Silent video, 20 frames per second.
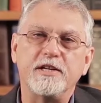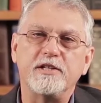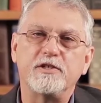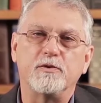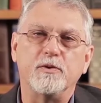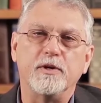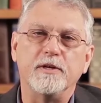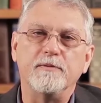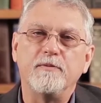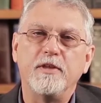
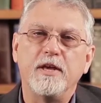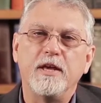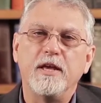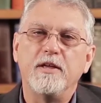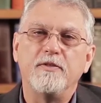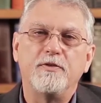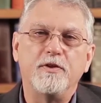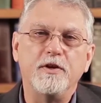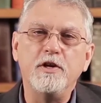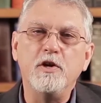century,
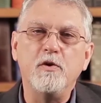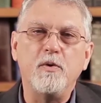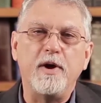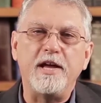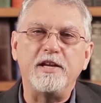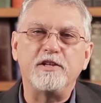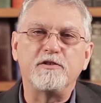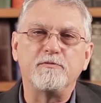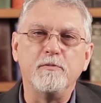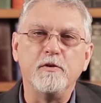the New
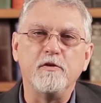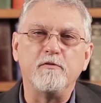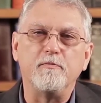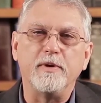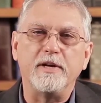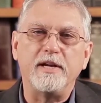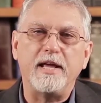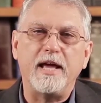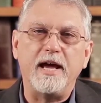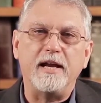Age
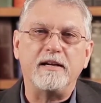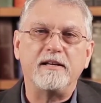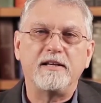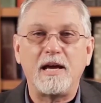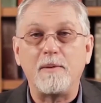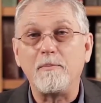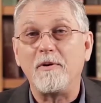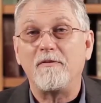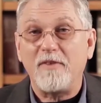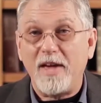movement
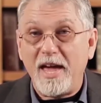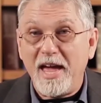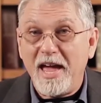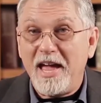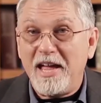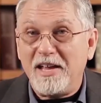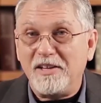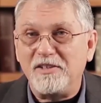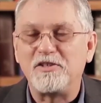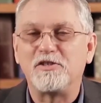had come of
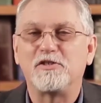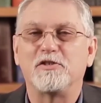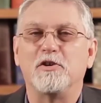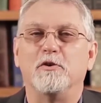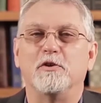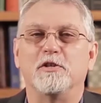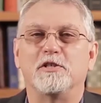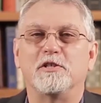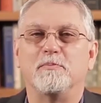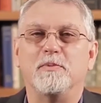age,
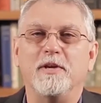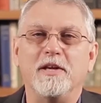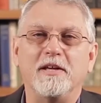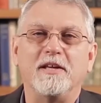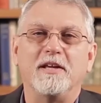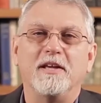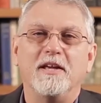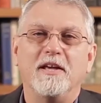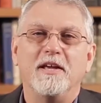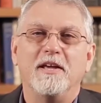so to
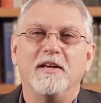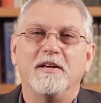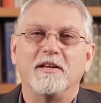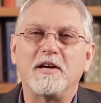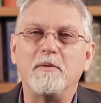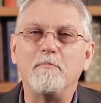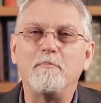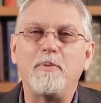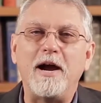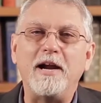speak,
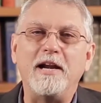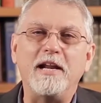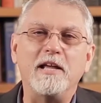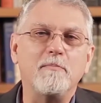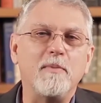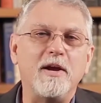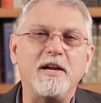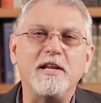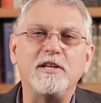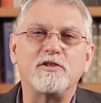
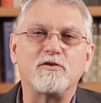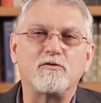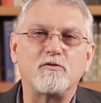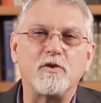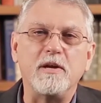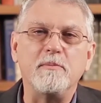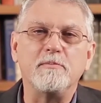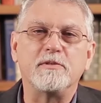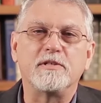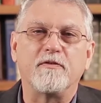combining many
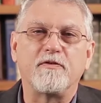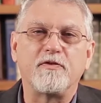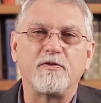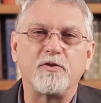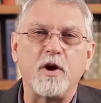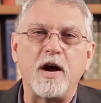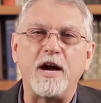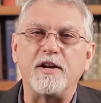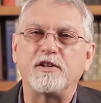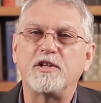streams of
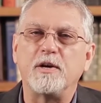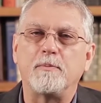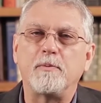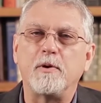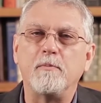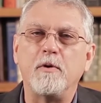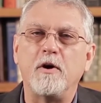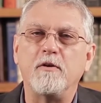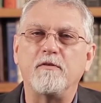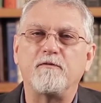thought to
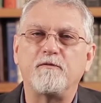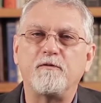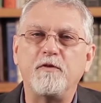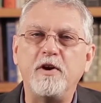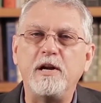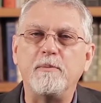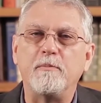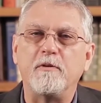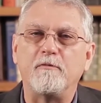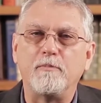promote
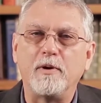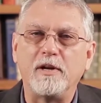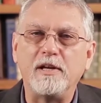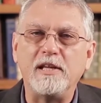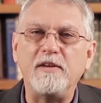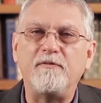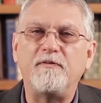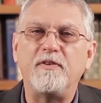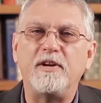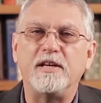freedom of
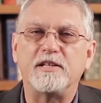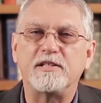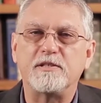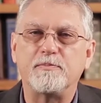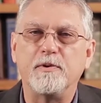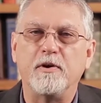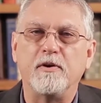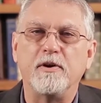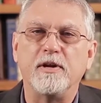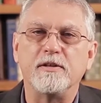belief and
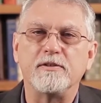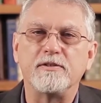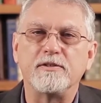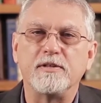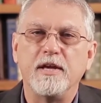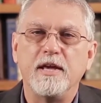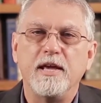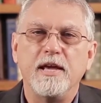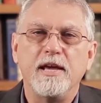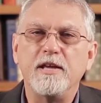
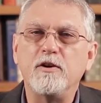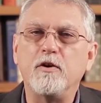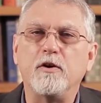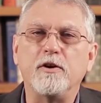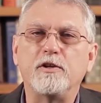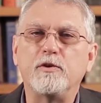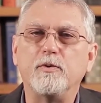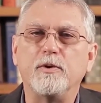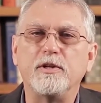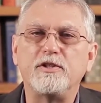experience in
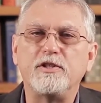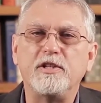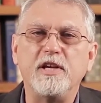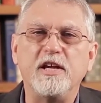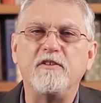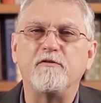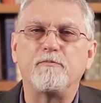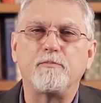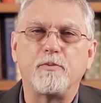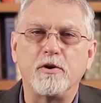order to
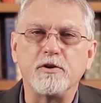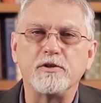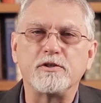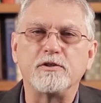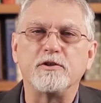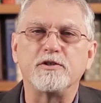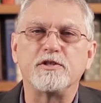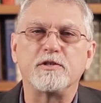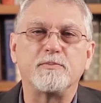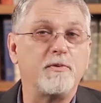achieve
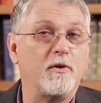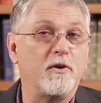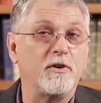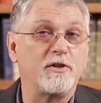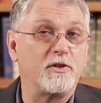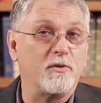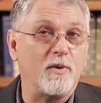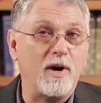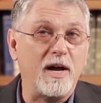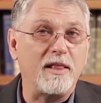personal
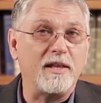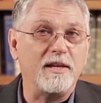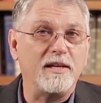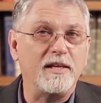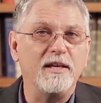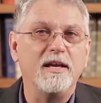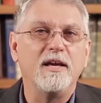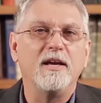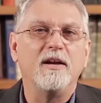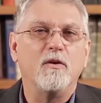
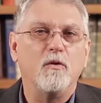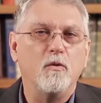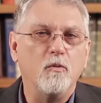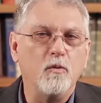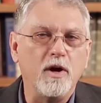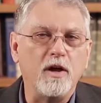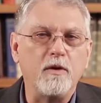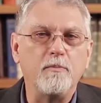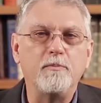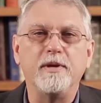spirituality,
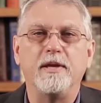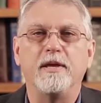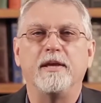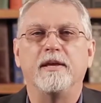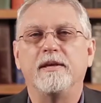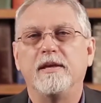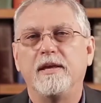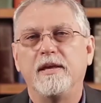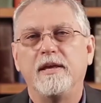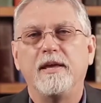
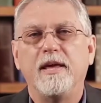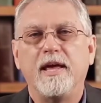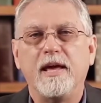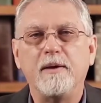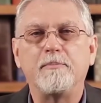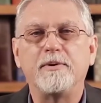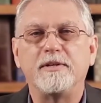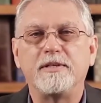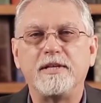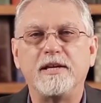well-being,
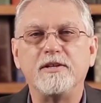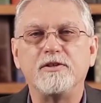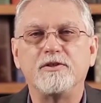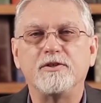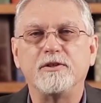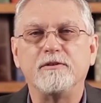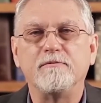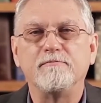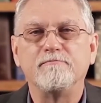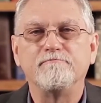and
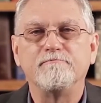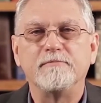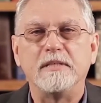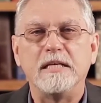potential.